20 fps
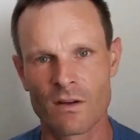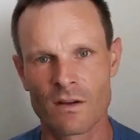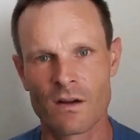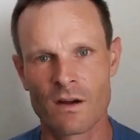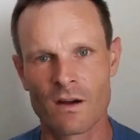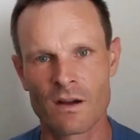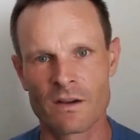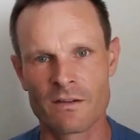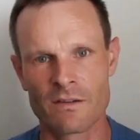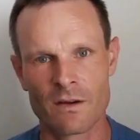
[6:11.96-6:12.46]

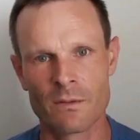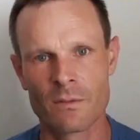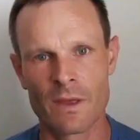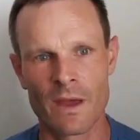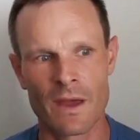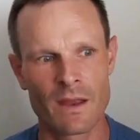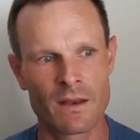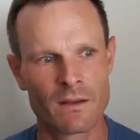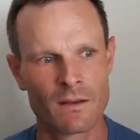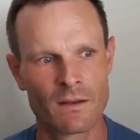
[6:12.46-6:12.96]
I agree with
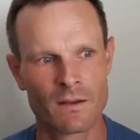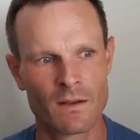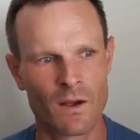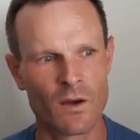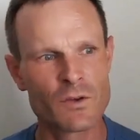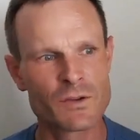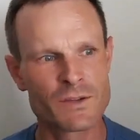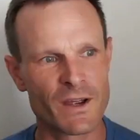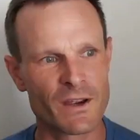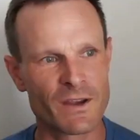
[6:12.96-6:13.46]
that. I
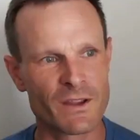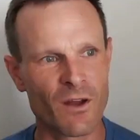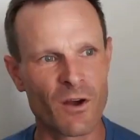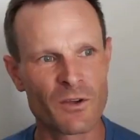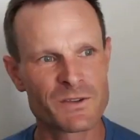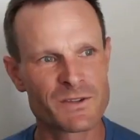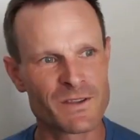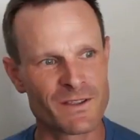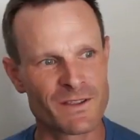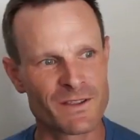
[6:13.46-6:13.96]

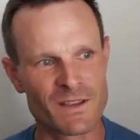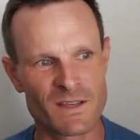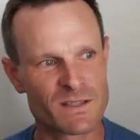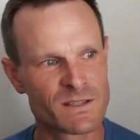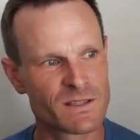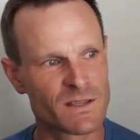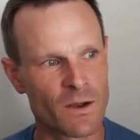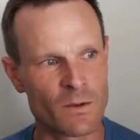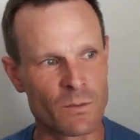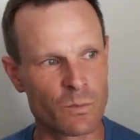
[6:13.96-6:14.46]
also think it's
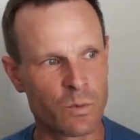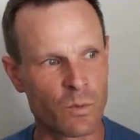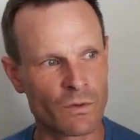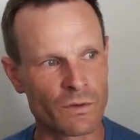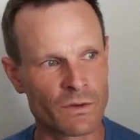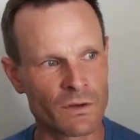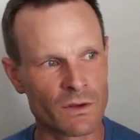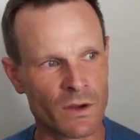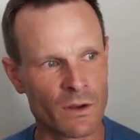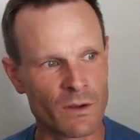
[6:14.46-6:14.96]
so
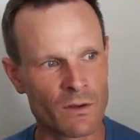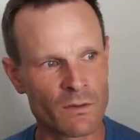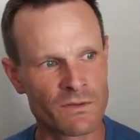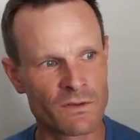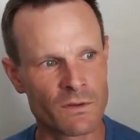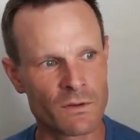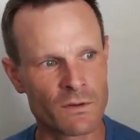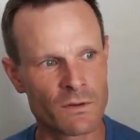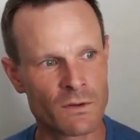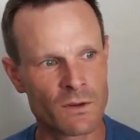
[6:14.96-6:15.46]
important, you know, if
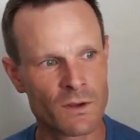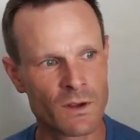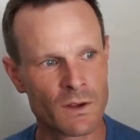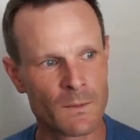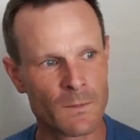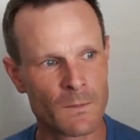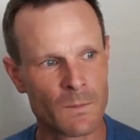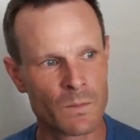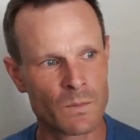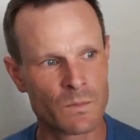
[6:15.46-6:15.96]
you
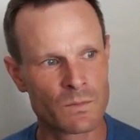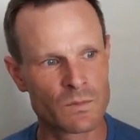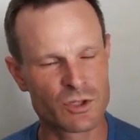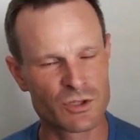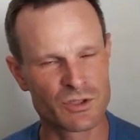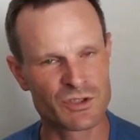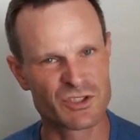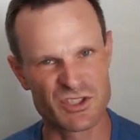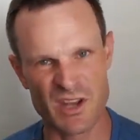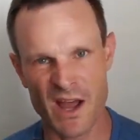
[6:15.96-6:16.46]

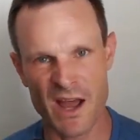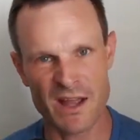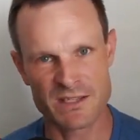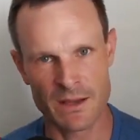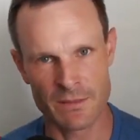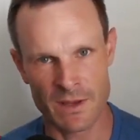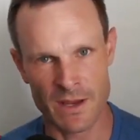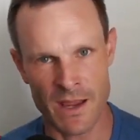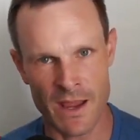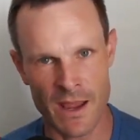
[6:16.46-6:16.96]
start
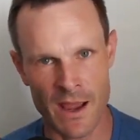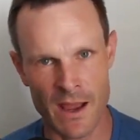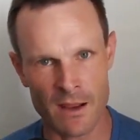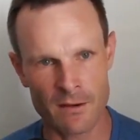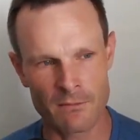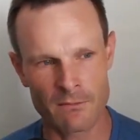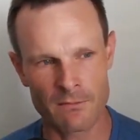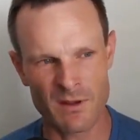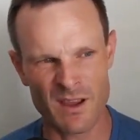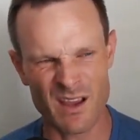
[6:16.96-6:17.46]
something
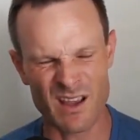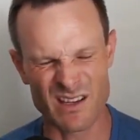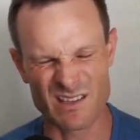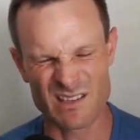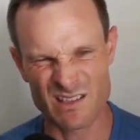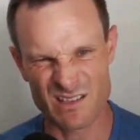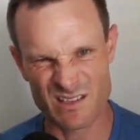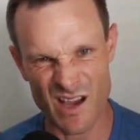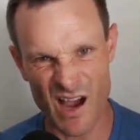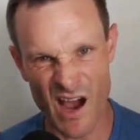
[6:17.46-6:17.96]
out and it
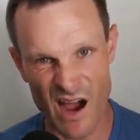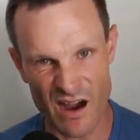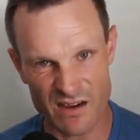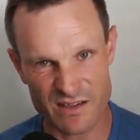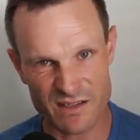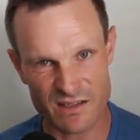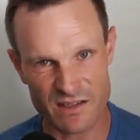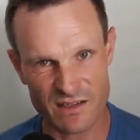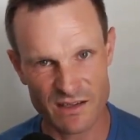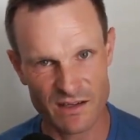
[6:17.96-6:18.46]

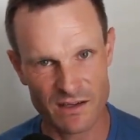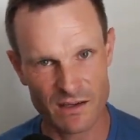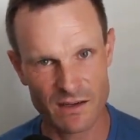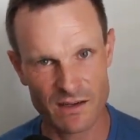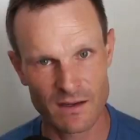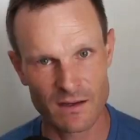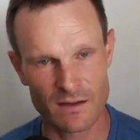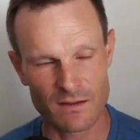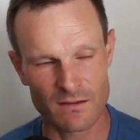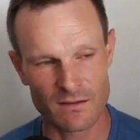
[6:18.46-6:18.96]
sucks,
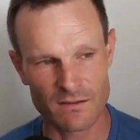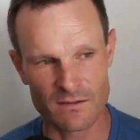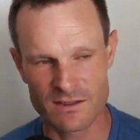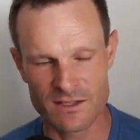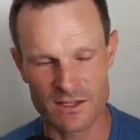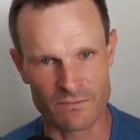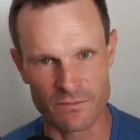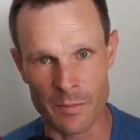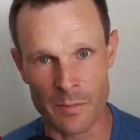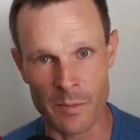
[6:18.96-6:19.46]

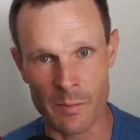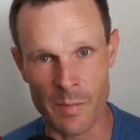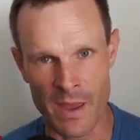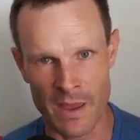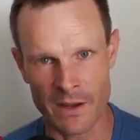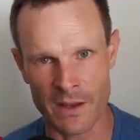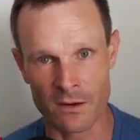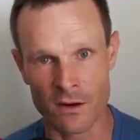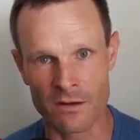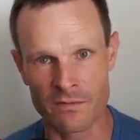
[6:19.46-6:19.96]
just rip the
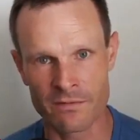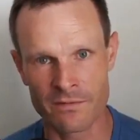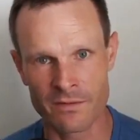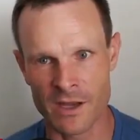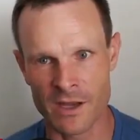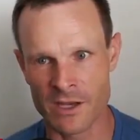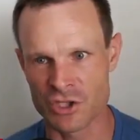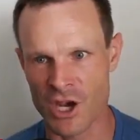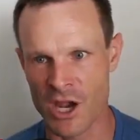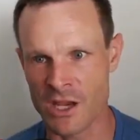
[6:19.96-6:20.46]
Band-Aid off
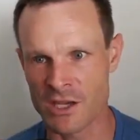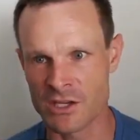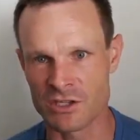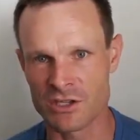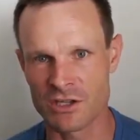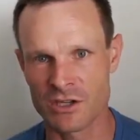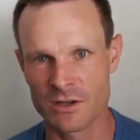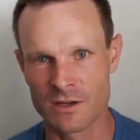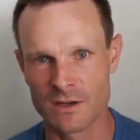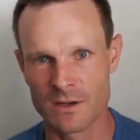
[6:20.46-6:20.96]

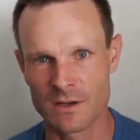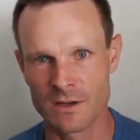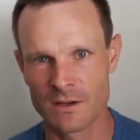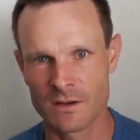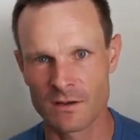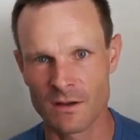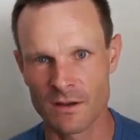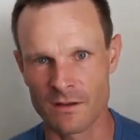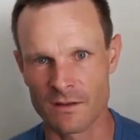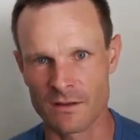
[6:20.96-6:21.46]
change.
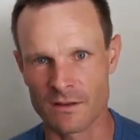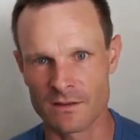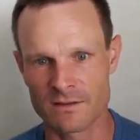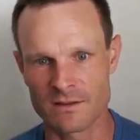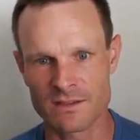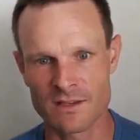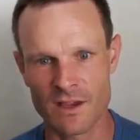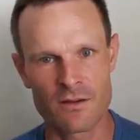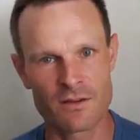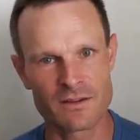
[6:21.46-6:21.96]

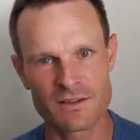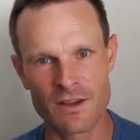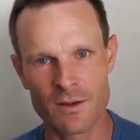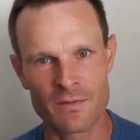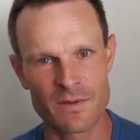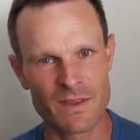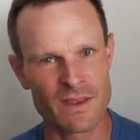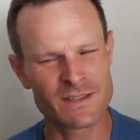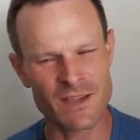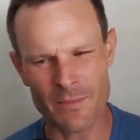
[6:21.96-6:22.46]
So
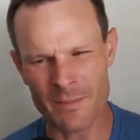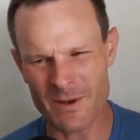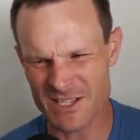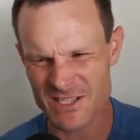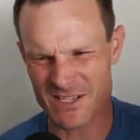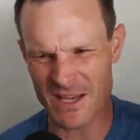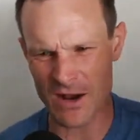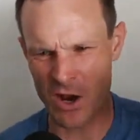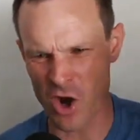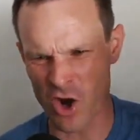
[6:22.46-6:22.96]
there's so much
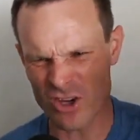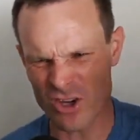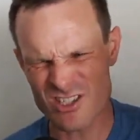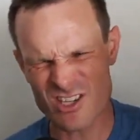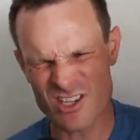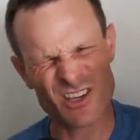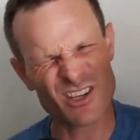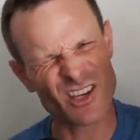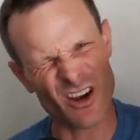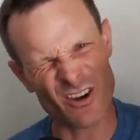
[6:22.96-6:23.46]
sunk
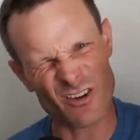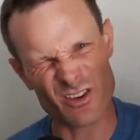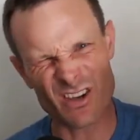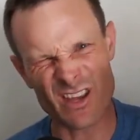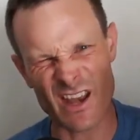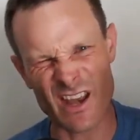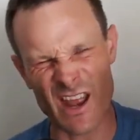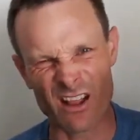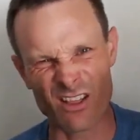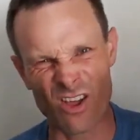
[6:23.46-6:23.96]
cost, you know,
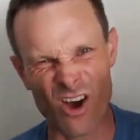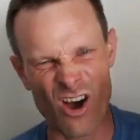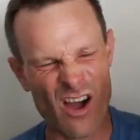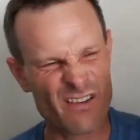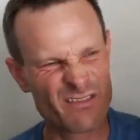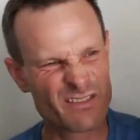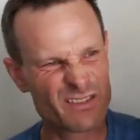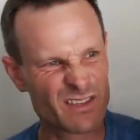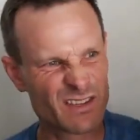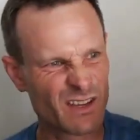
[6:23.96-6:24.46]
in our
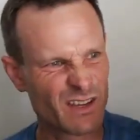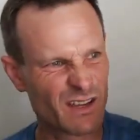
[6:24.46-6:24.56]
lives.